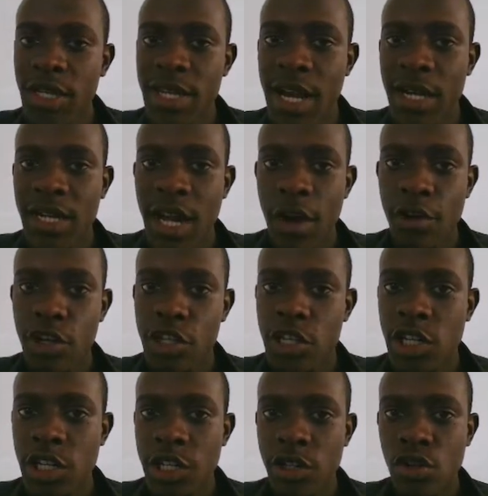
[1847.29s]
the
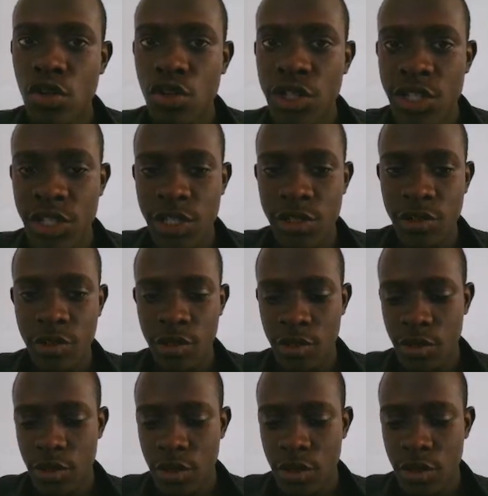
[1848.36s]
currently logged in